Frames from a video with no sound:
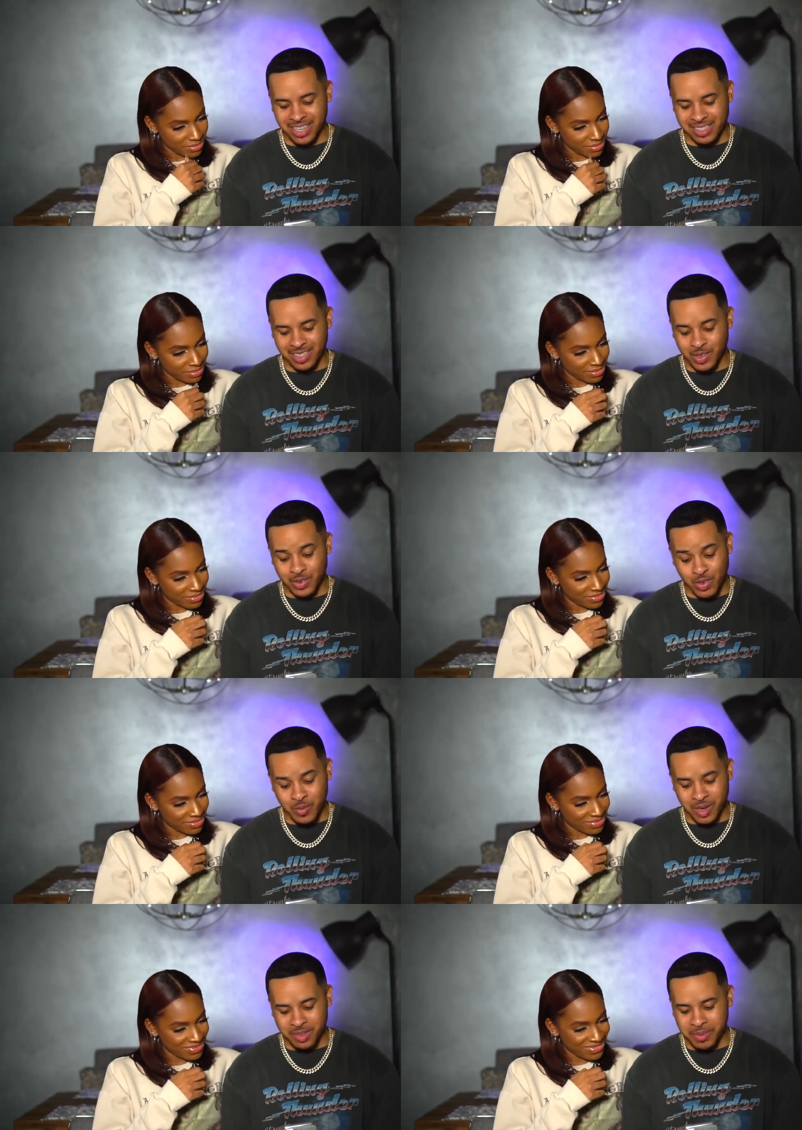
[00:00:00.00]
Speaker 1: that's a little
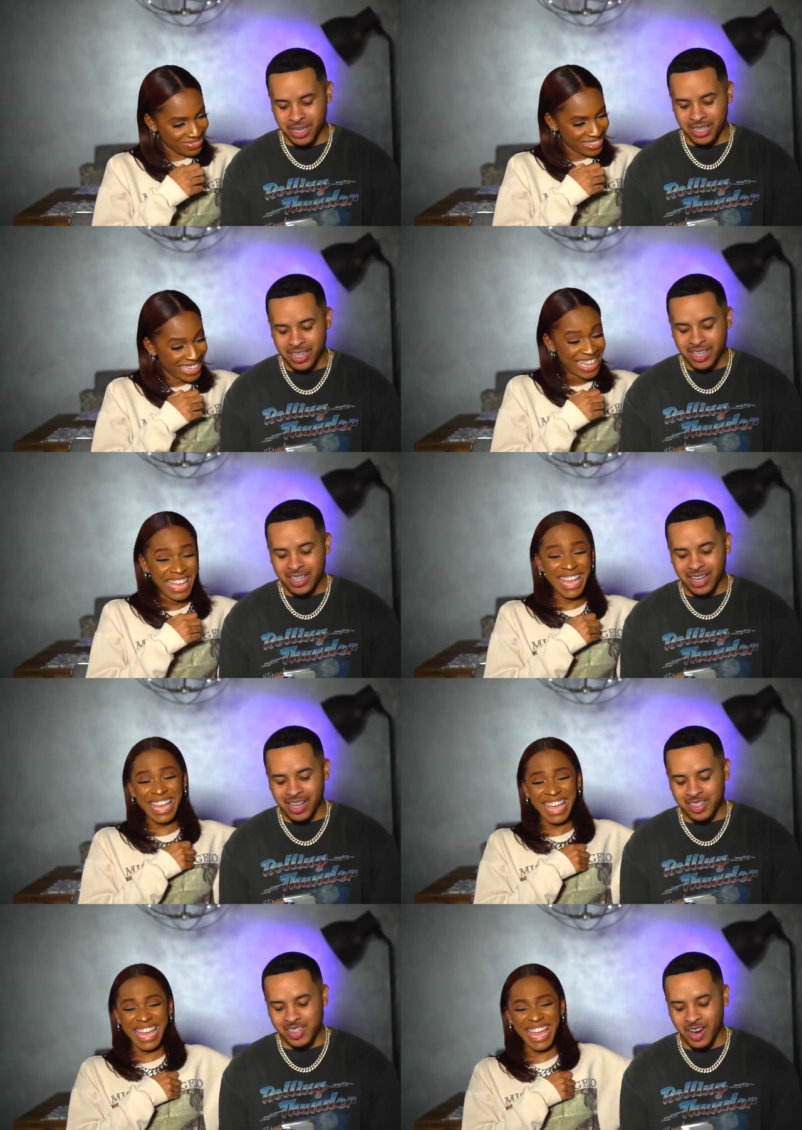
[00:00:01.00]
too much. But
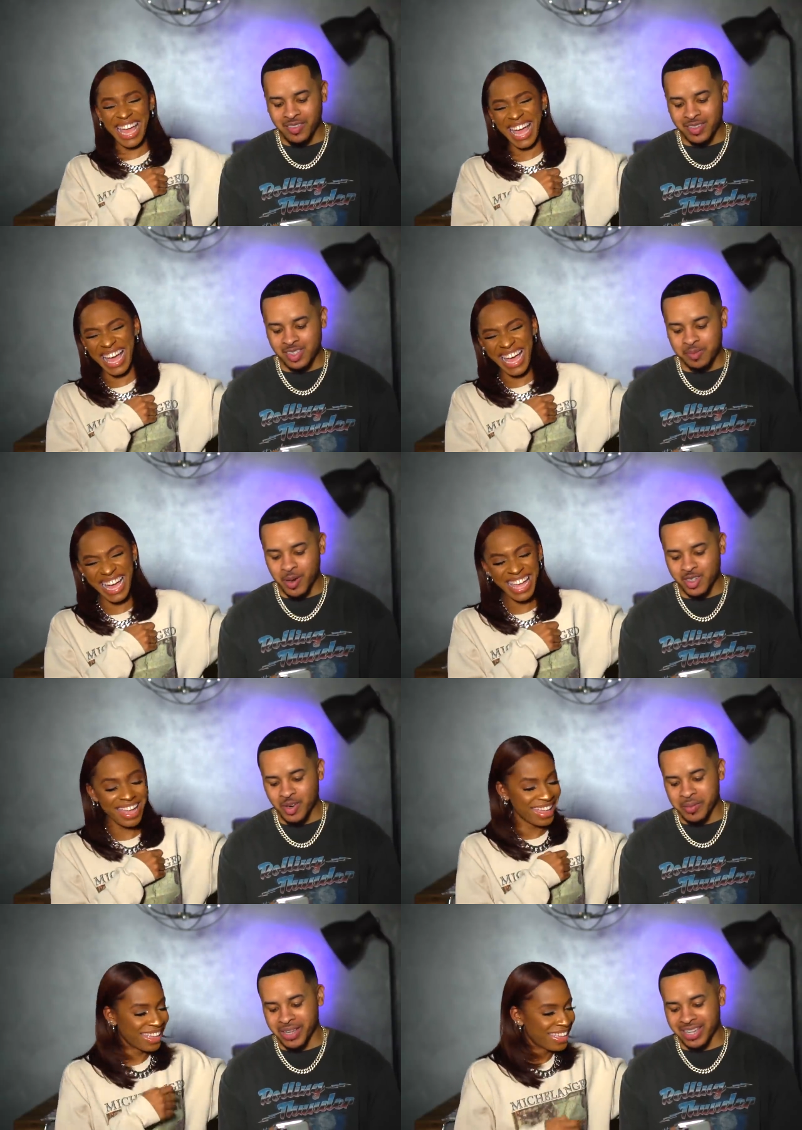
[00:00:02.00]
uh, sorry, this is
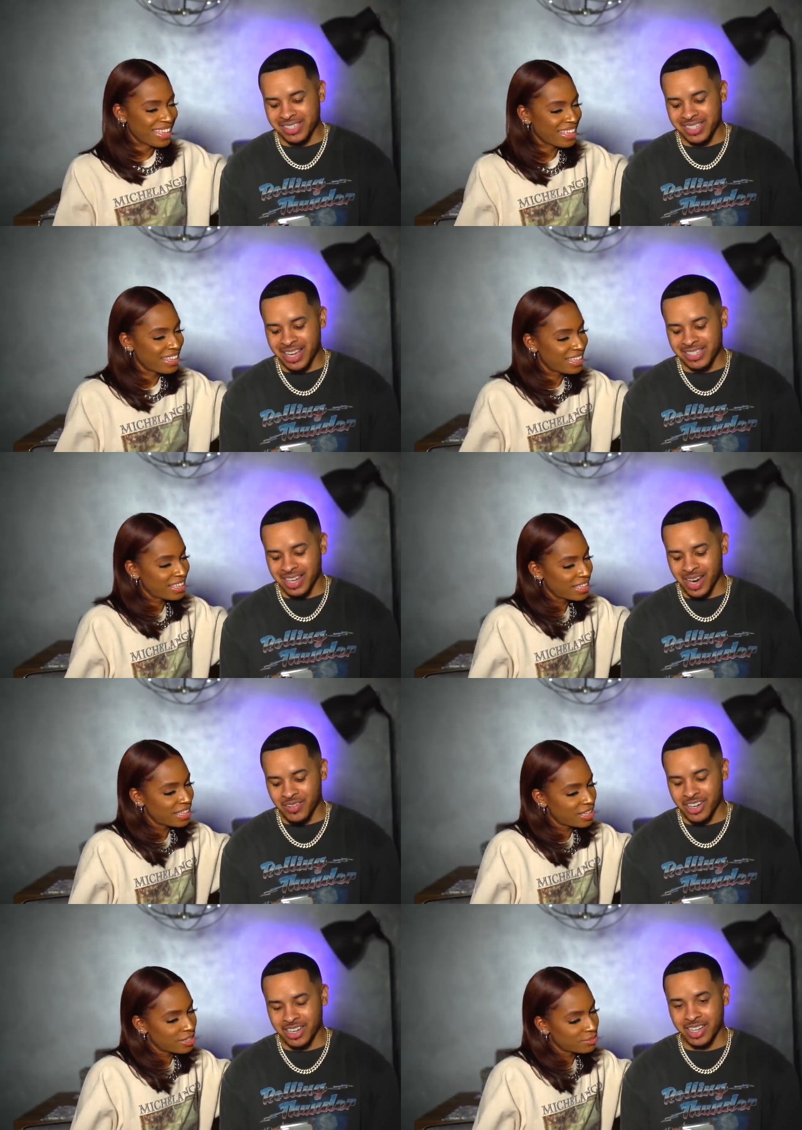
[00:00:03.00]
personal. But is sex
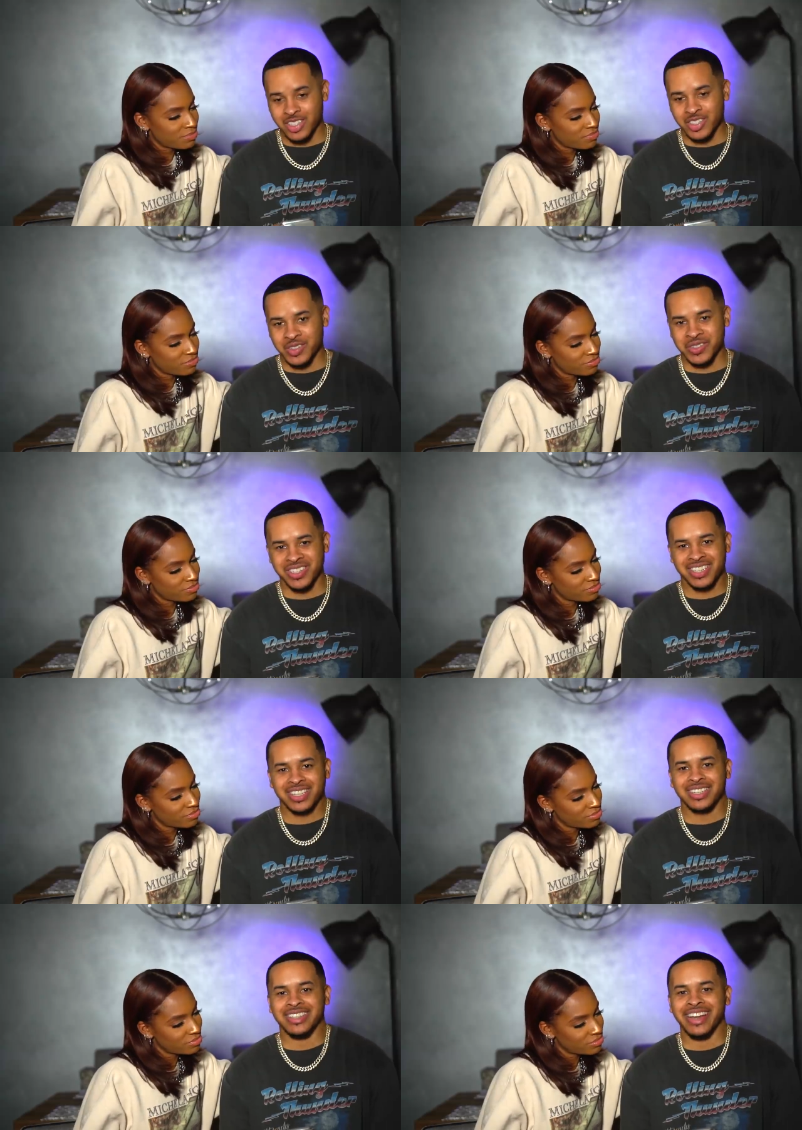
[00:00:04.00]
ever an issue?
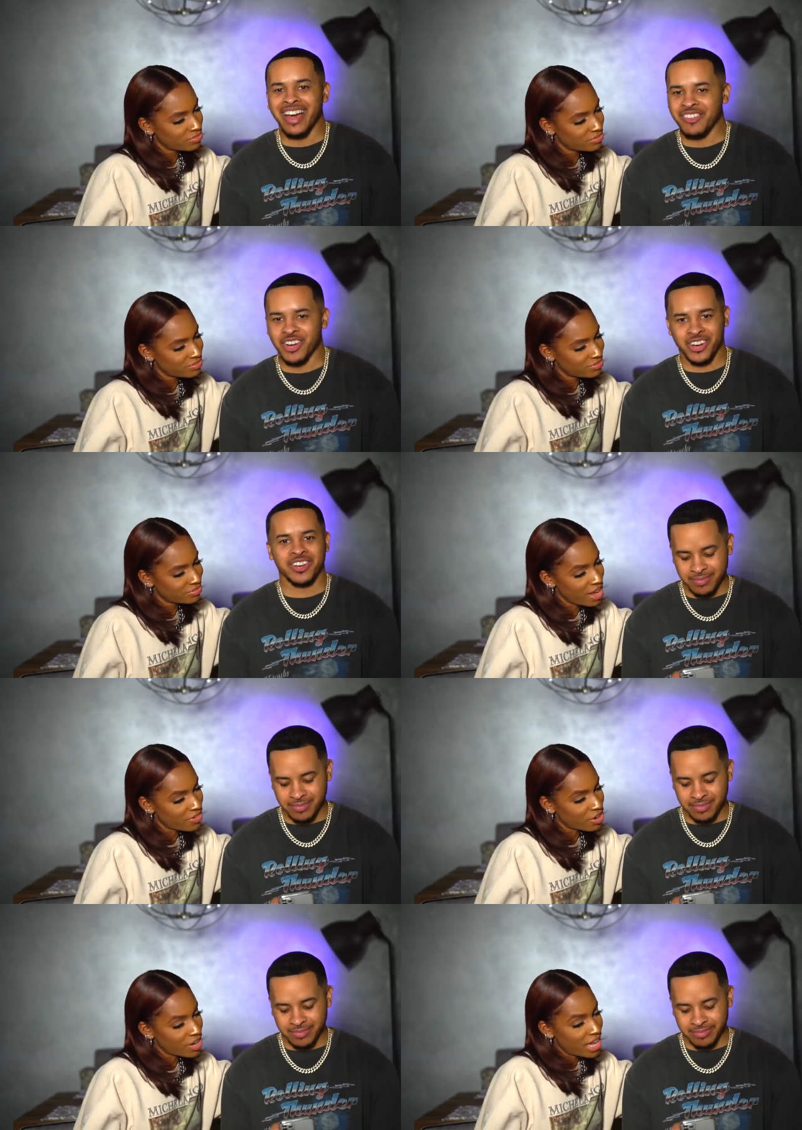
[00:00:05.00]
Never
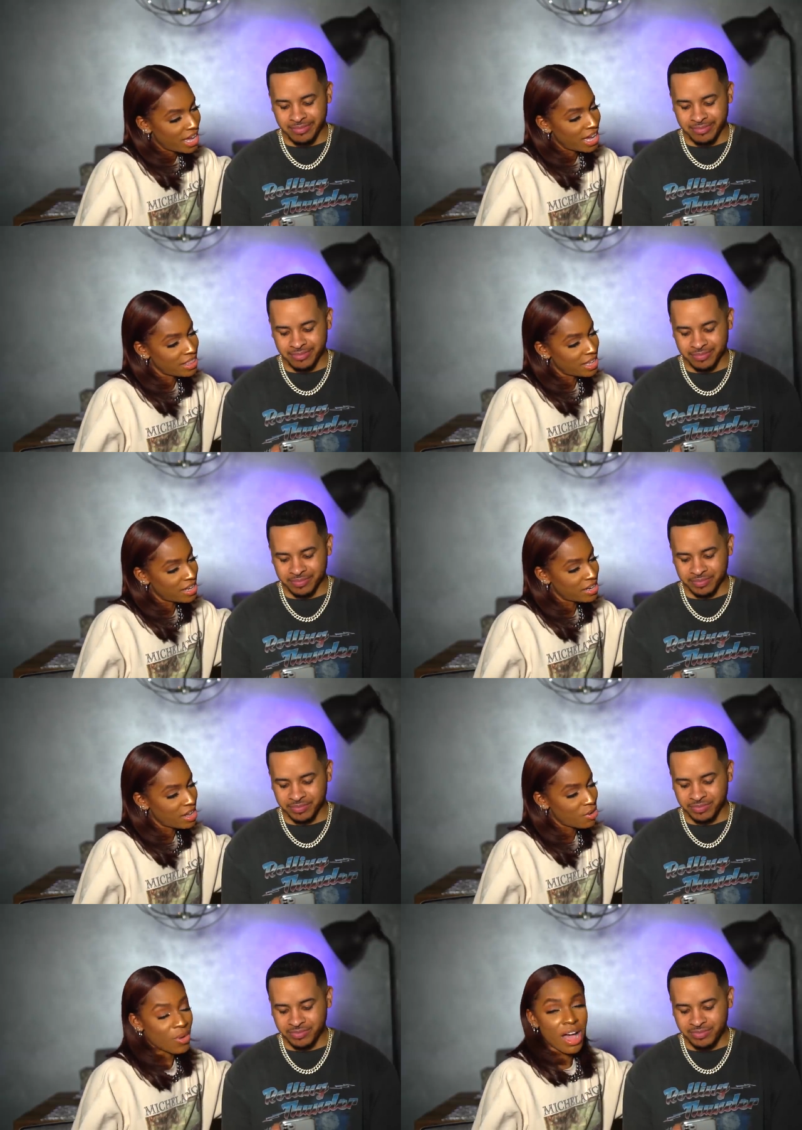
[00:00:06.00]
Speaker 2: ever. And
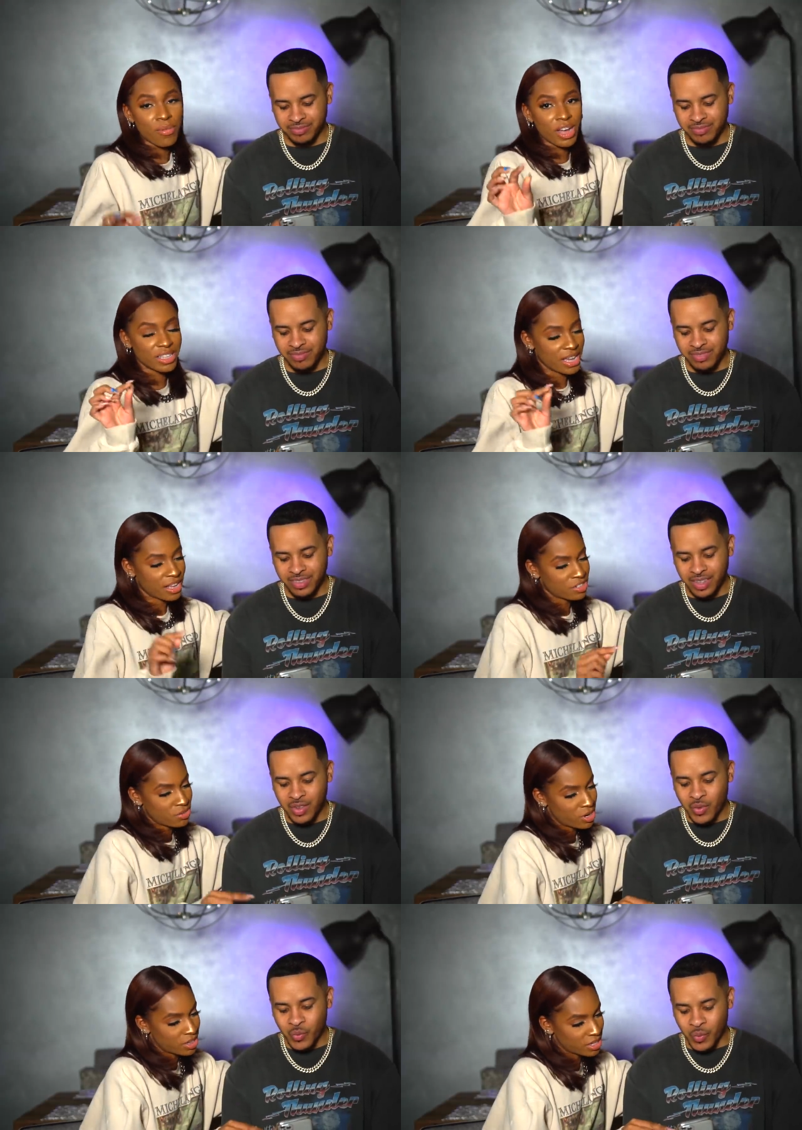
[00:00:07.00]
then I wanted to
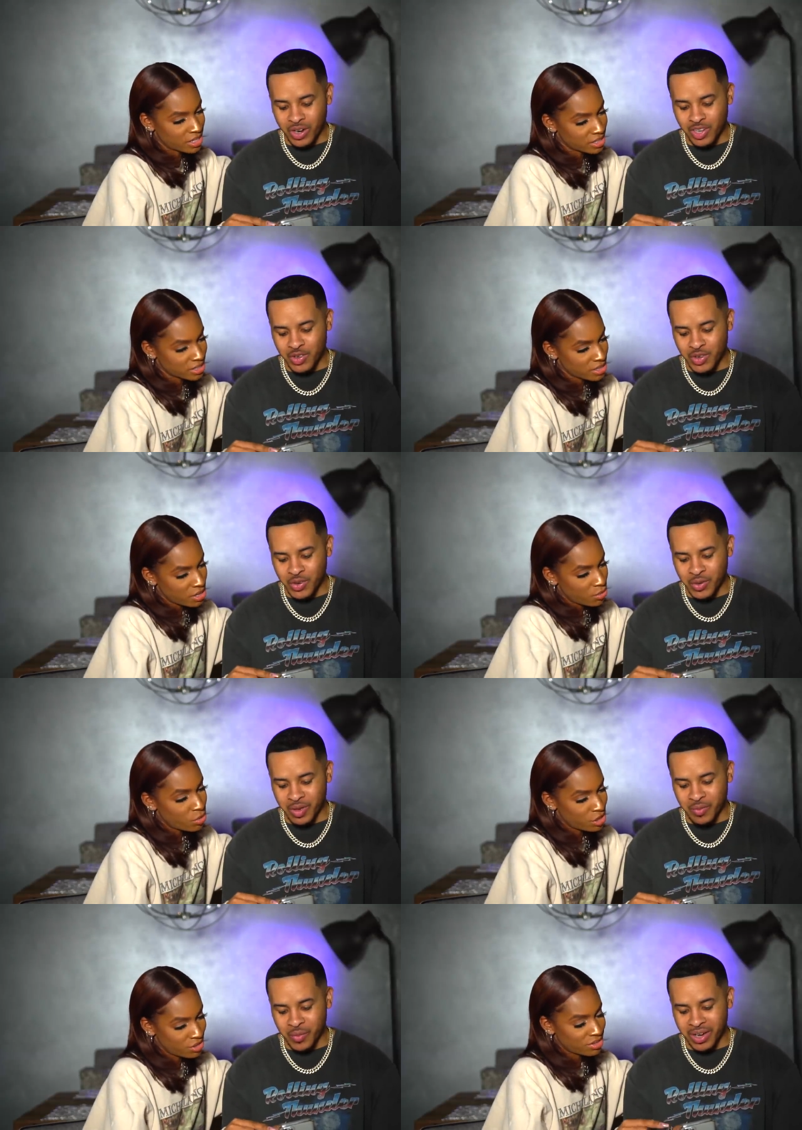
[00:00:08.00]
answer one of these. What do you do
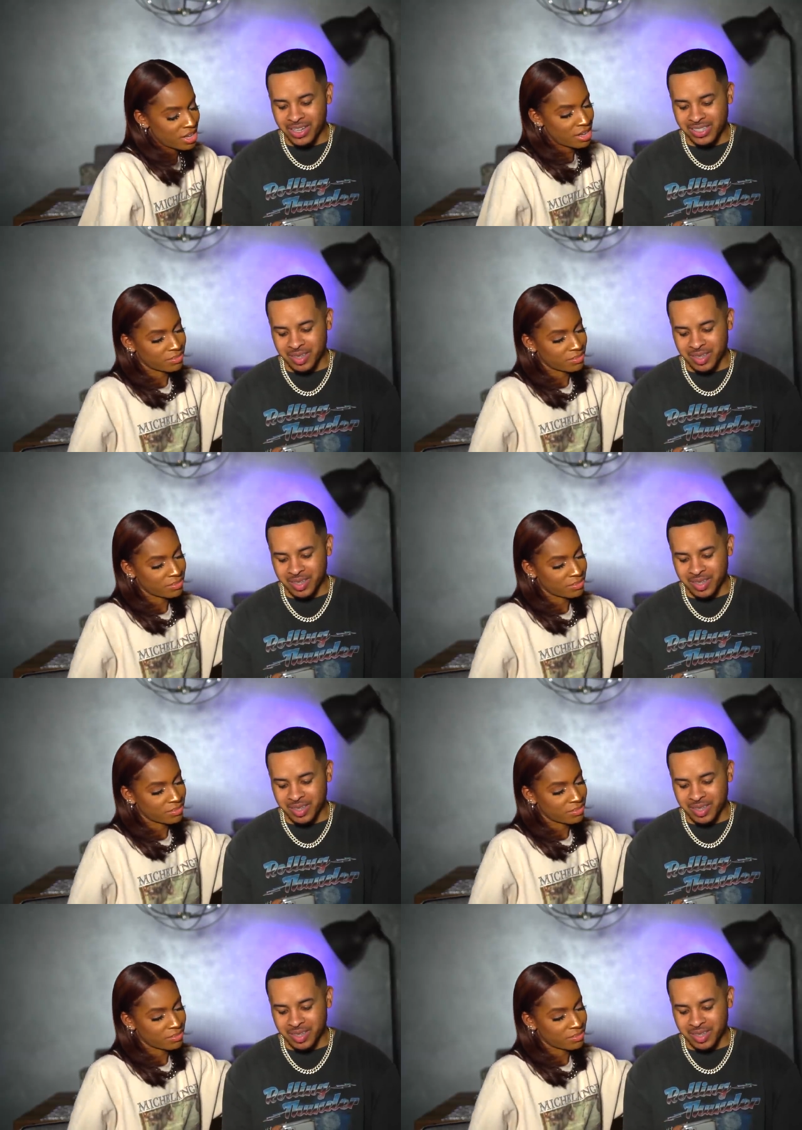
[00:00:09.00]
what if do you, one yeah. is